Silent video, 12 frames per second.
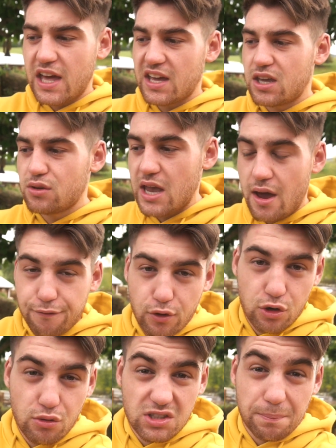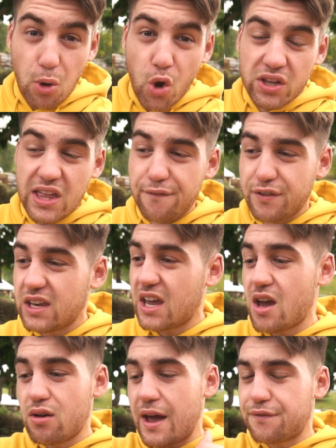thank you to everyone who supported that video,